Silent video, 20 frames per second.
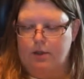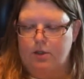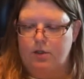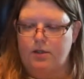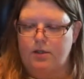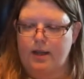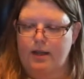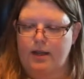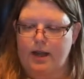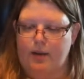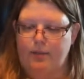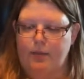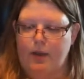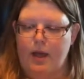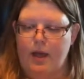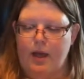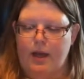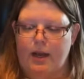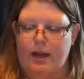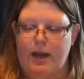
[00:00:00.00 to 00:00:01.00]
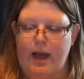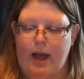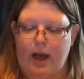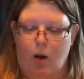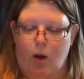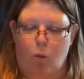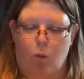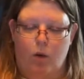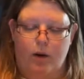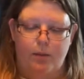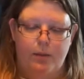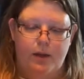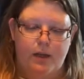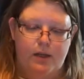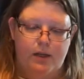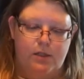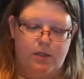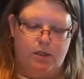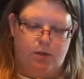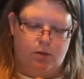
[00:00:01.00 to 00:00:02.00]
Just like that. Now, what I'm
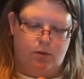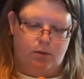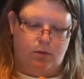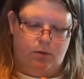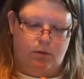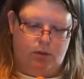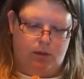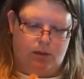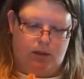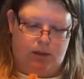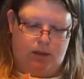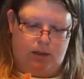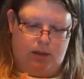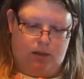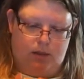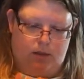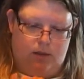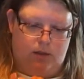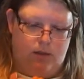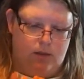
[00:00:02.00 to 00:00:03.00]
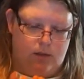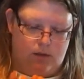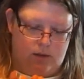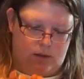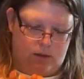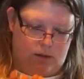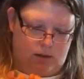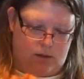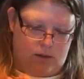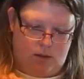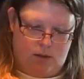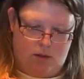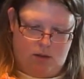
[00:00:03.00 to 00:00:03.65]
gonna do is,